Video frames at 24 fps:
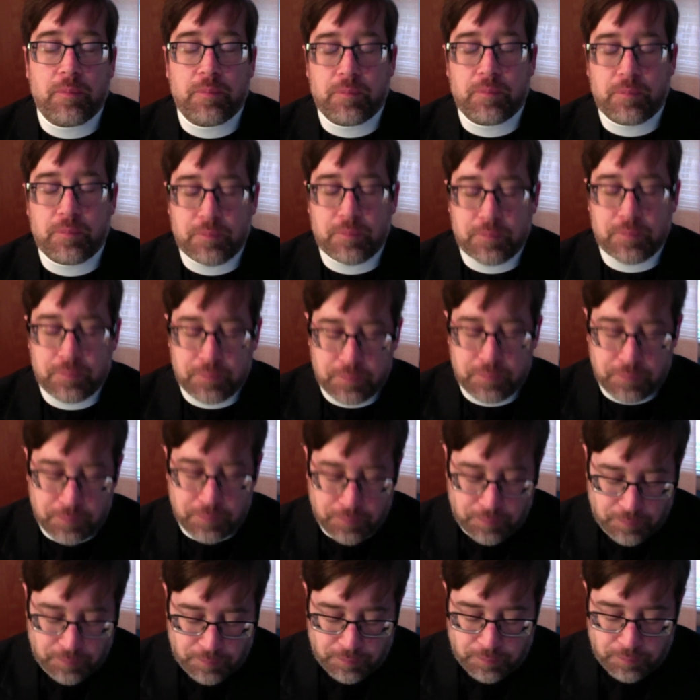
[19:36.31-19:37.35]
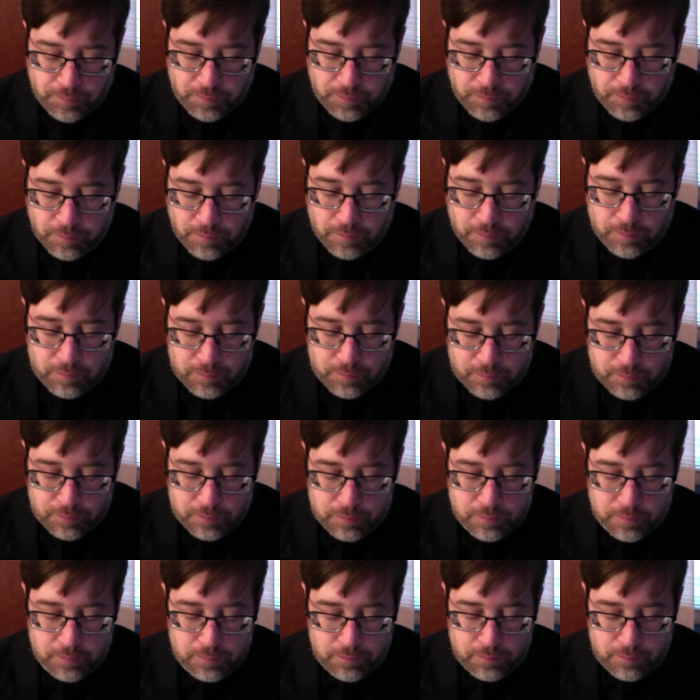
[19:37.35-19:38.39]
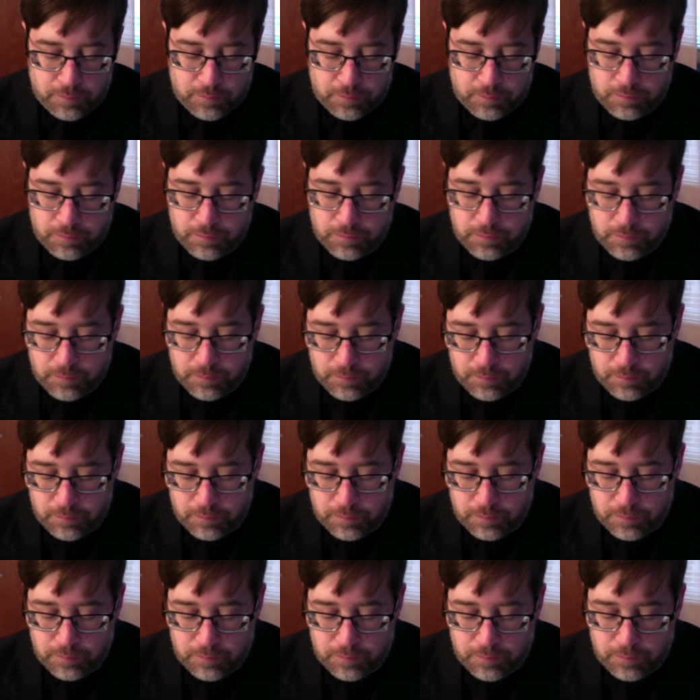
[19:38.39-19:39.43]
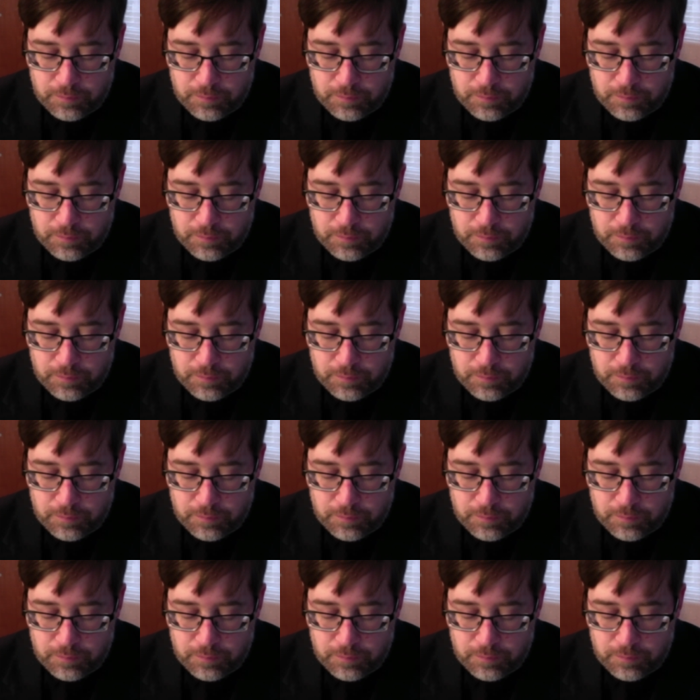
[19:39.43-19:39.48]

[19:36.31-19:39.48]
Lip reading: (silence)